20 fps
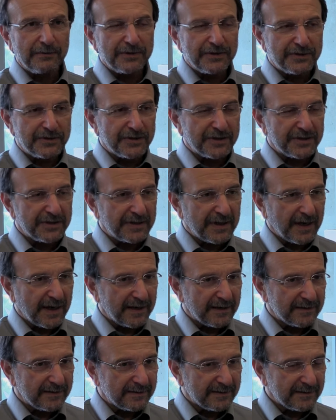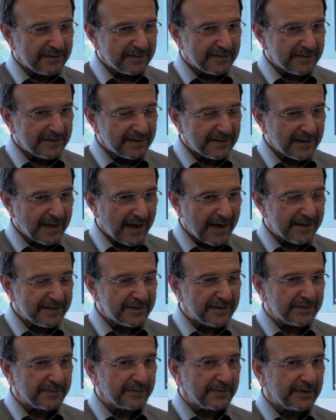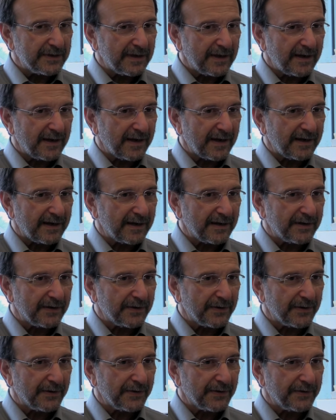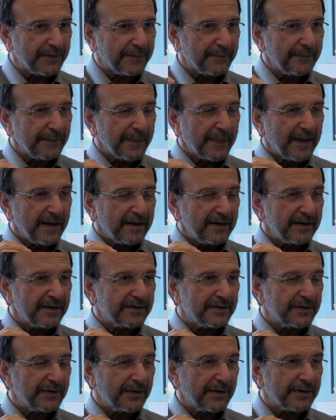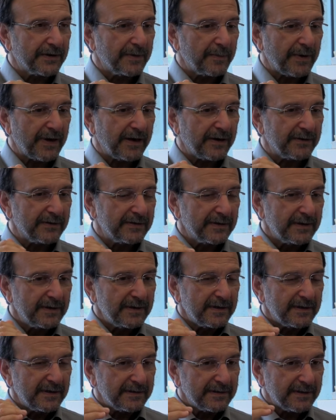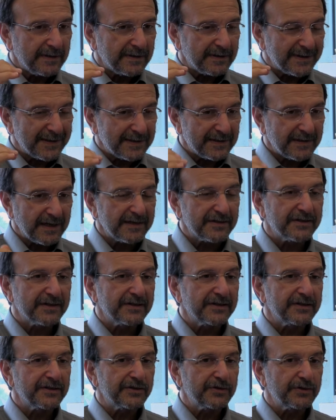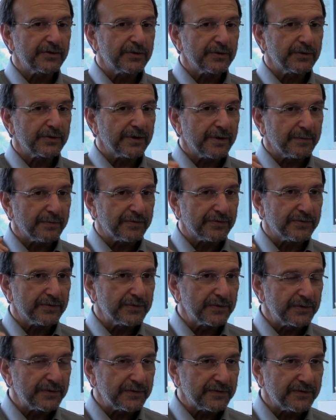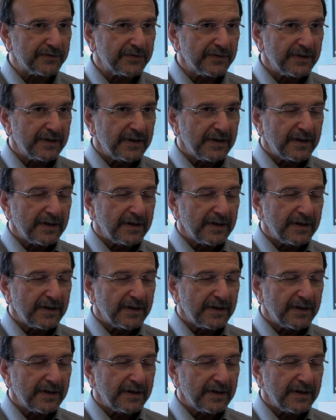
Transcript: I was just at SCASM, and I heard a talk about the necessity to improve